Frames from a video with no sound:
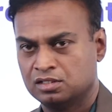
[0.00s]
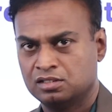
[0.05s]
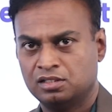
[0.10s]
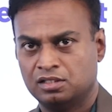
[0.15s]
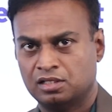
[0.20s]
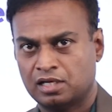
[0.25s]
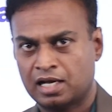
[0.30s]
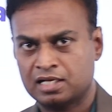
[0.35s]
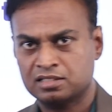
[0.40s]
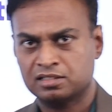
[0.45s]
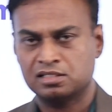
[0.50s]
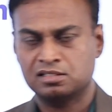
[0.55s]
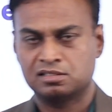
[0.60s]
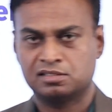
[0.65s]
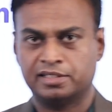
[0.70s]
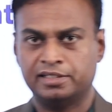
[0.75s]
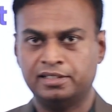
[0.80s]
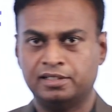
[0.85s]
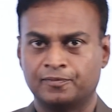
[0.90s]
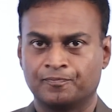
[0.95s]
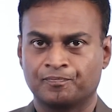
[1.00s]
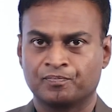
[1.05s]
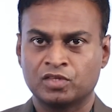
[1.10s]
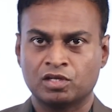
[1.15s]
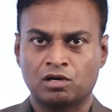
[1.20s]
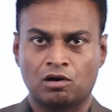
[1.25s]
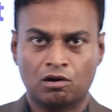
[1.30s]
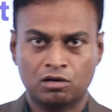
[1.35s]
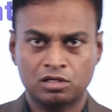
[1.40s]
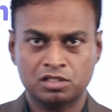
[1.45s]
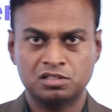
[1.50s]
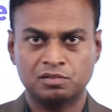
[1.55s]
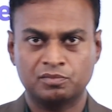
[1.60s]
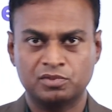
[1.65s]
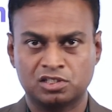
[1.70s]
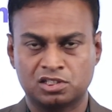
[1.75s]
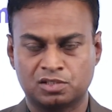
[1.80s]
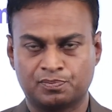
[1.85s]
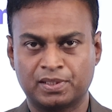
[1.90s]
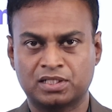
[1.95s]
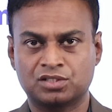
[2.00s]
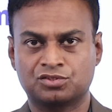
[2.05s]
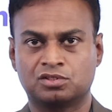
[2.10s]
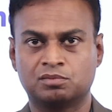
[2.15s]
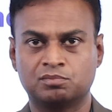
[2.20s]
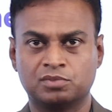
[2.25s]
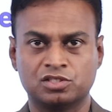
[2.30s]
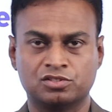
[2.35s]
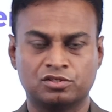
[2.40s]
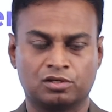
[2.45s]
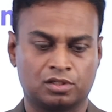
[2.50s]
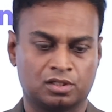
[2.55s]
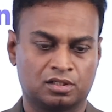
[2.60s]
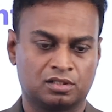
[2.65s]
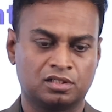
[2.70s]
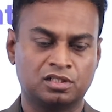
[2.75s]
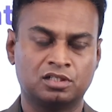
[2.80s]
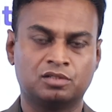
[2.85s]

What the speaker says: See, as I said, autism is a spectrum disorder.